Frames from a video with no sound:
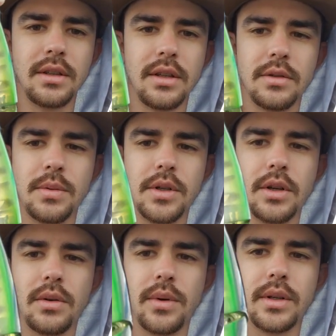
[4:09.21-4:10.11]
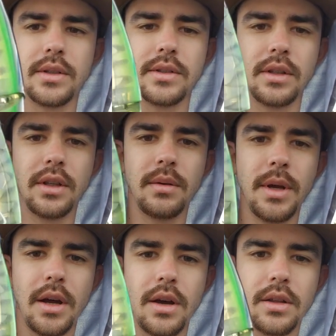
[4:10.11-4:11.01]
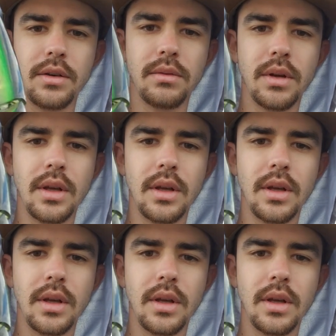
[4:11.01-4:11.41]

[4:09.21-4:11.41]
this particular one, it's a little bit hollow.